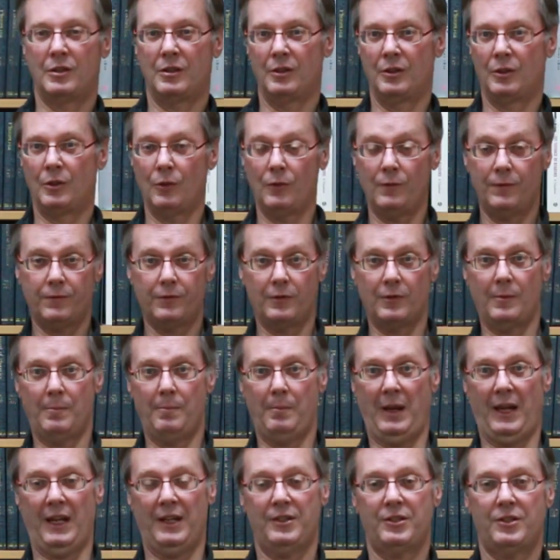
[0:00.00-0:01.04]
go for a
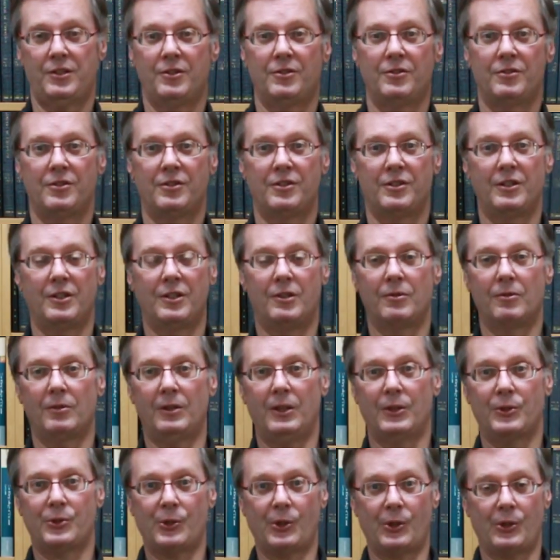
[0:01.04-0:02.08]
master's degree,
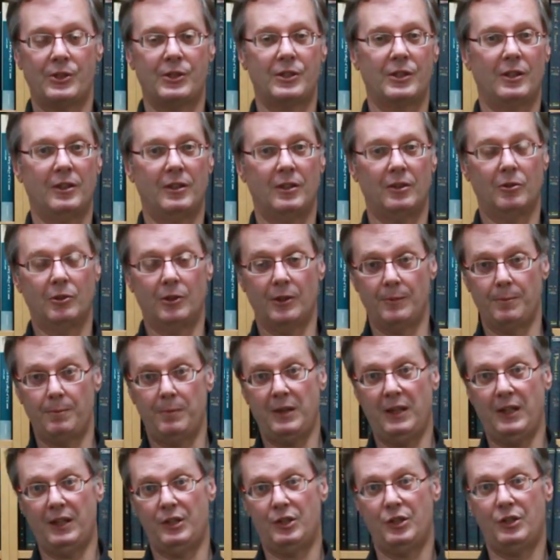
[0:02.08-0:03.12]
a saksa, or a
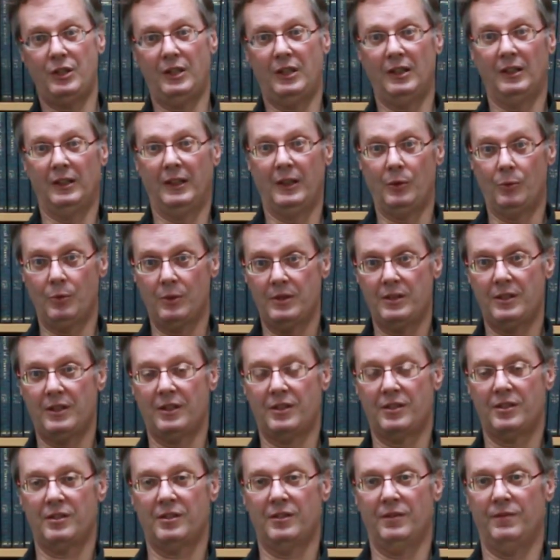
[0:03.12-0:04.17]
PhD in
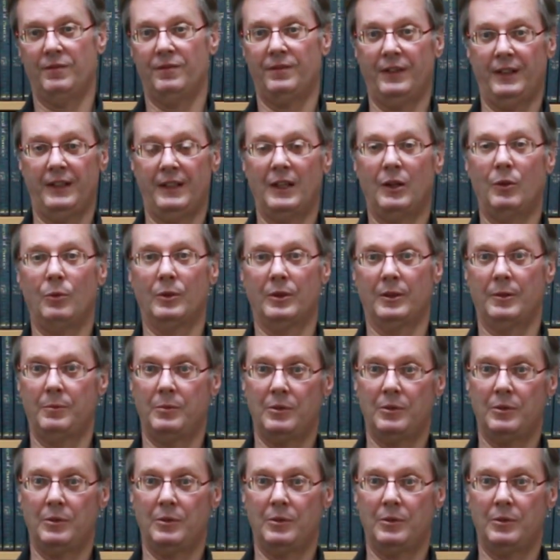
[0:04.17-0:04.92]
linguistics and find out what I'm